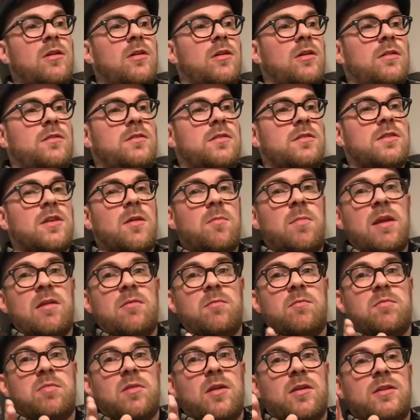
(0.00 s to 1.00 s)
It's just a
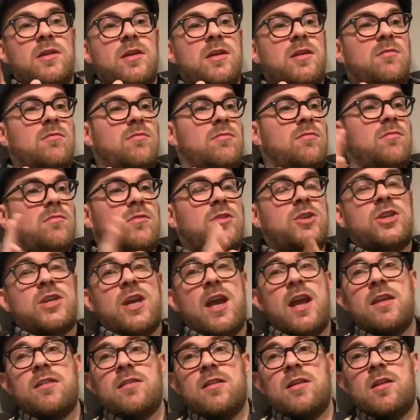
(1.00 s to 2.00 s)
big bloody
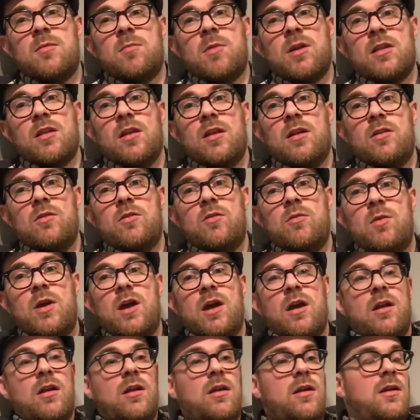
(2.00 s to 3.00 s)
shed in the middle of nowhere,